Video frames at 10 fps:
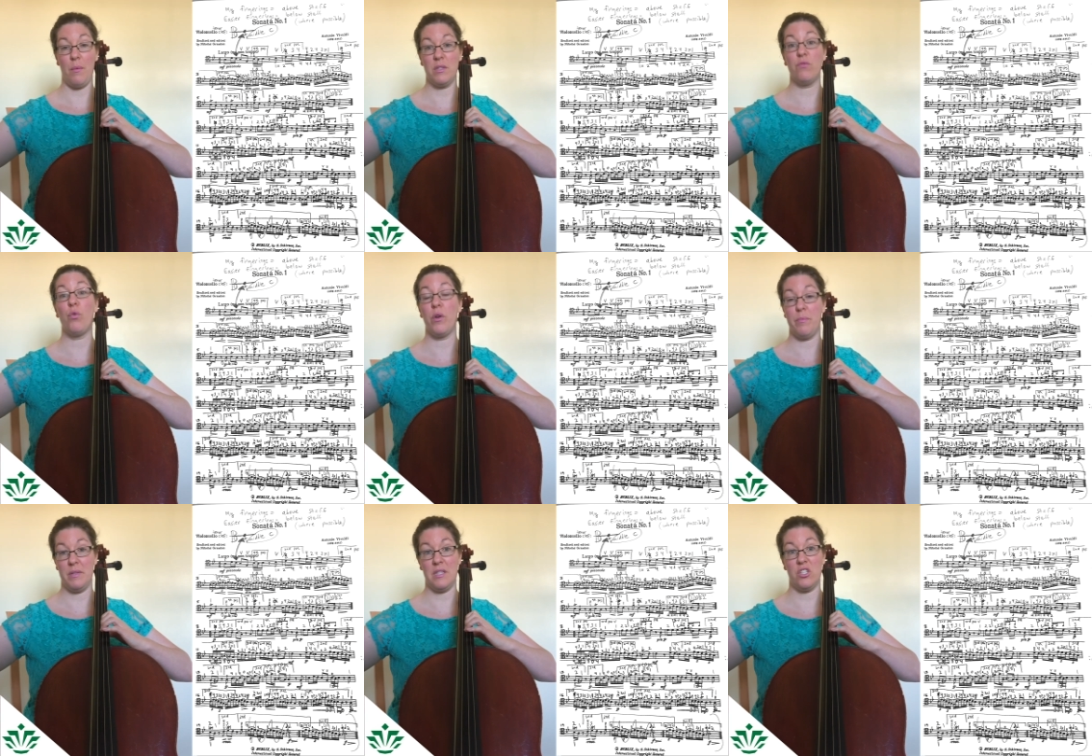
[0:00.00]
was
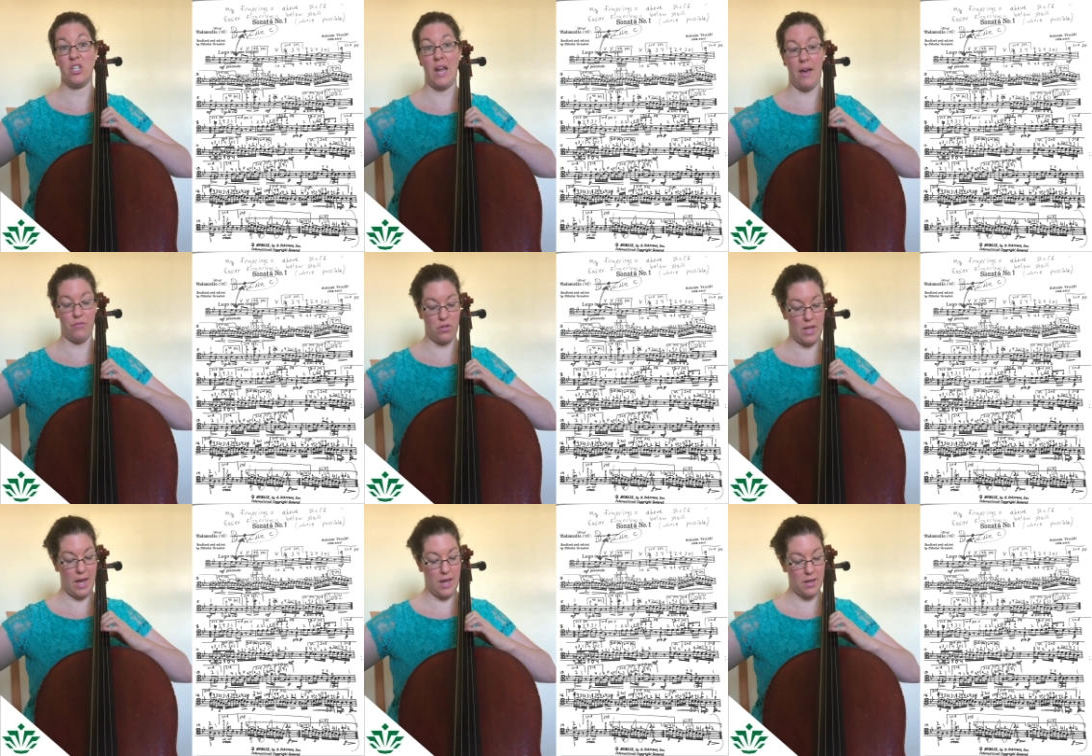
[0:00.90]
fourth position after
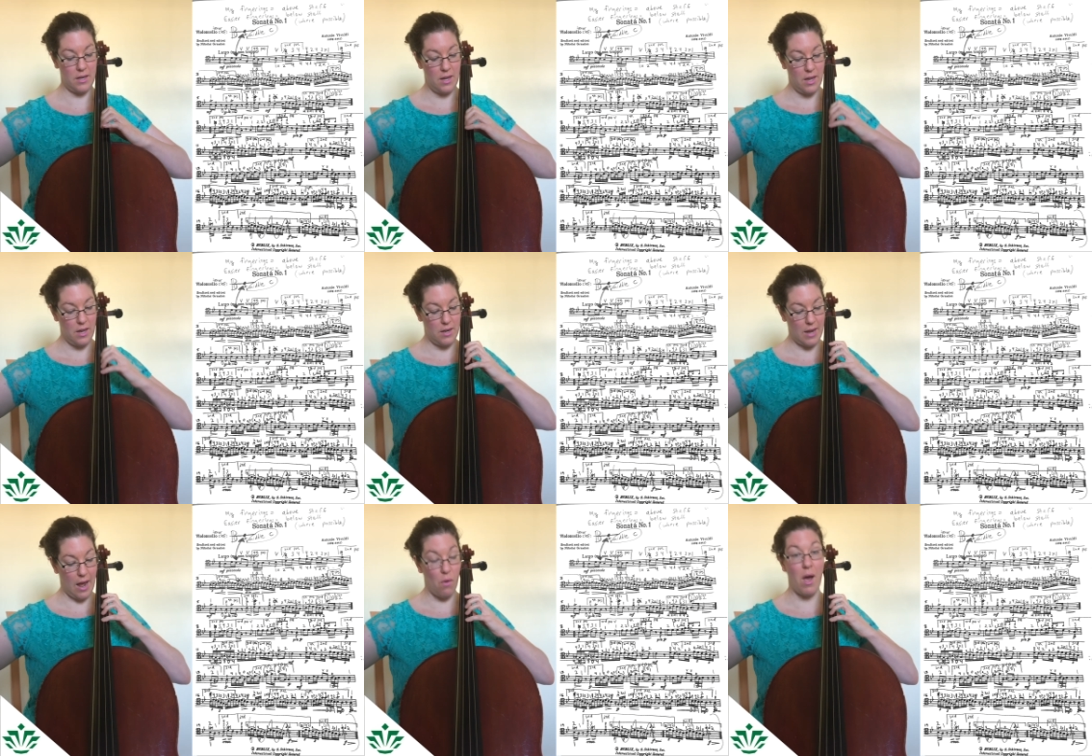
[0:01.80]
that.
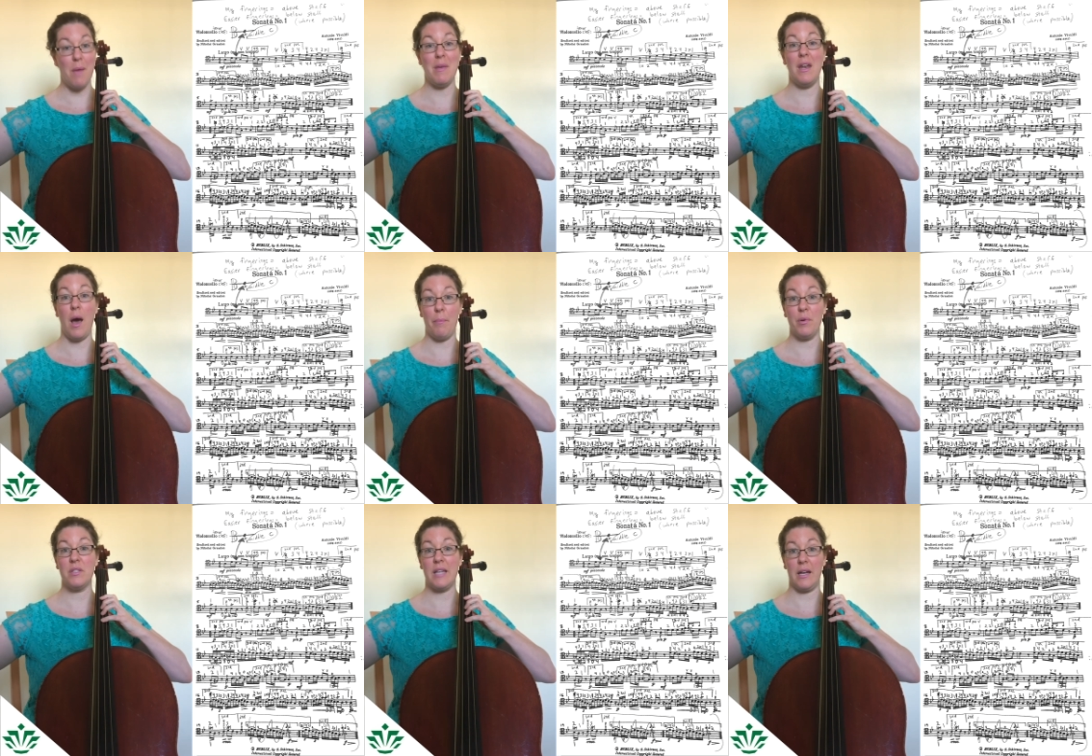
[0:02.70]
Now I'm in
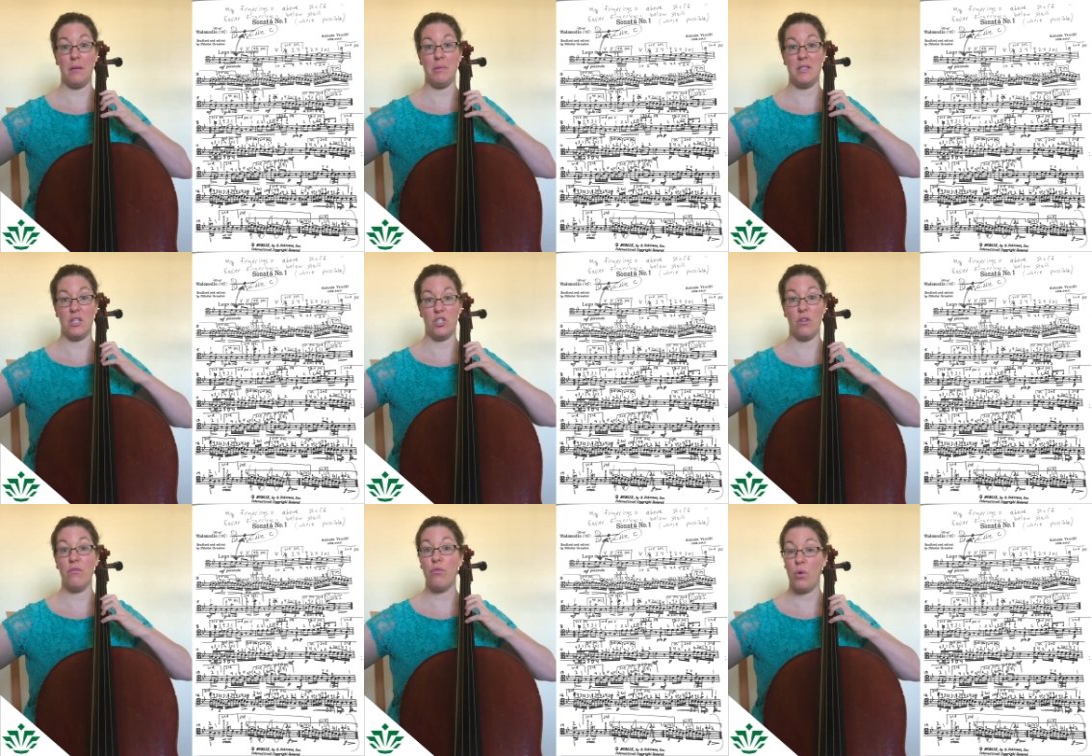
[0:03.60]
upper second
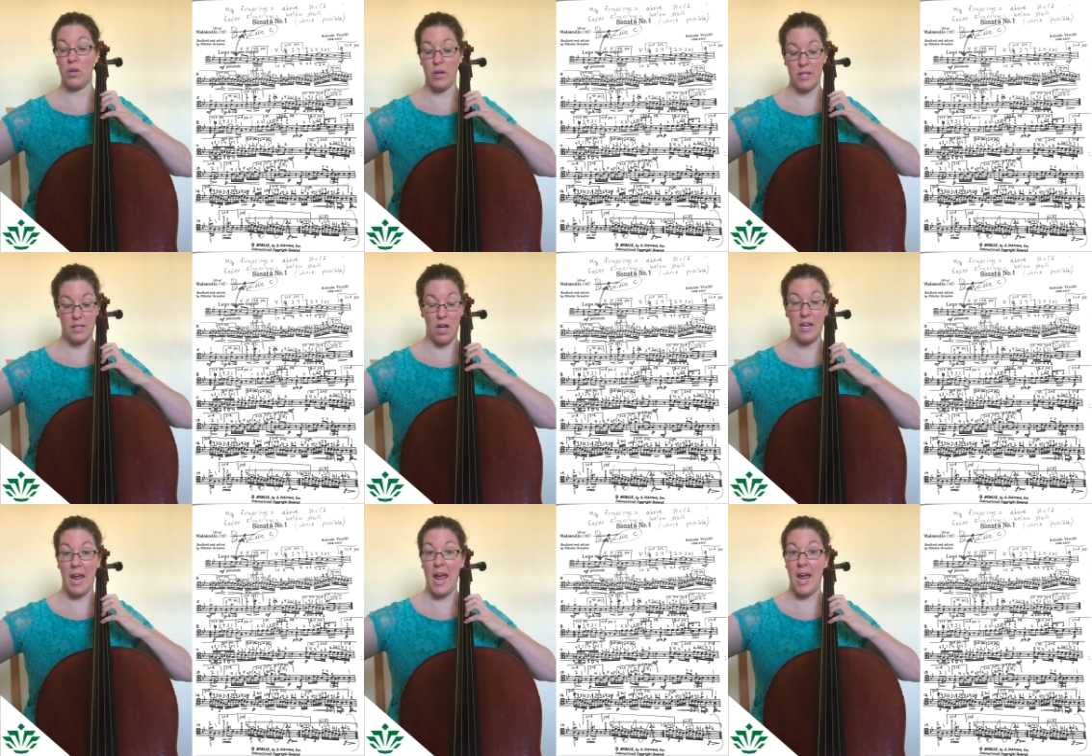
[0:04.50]
position. 4 is
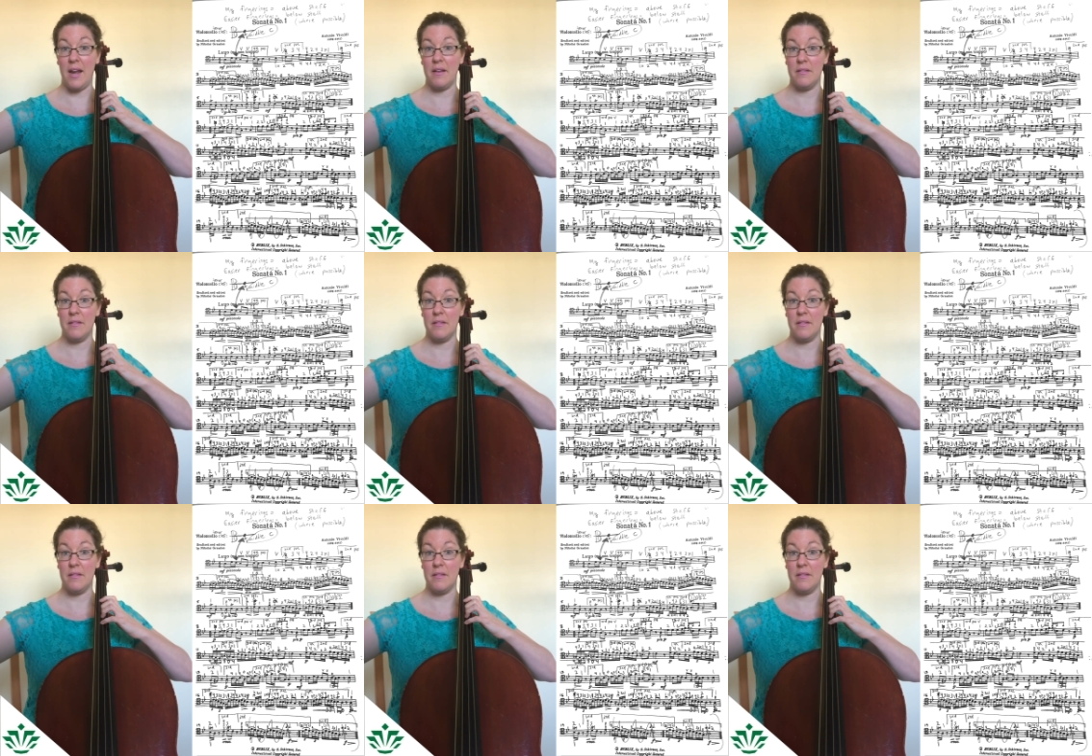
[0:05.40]
on A.